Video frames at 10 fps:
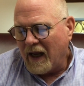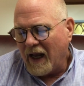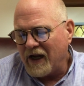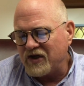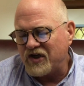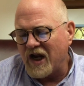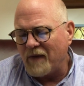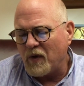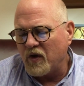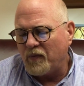And he set
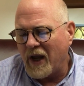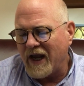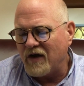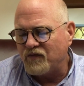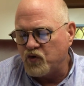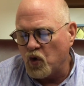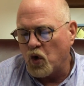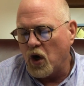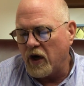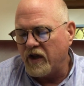up on the plain of Dura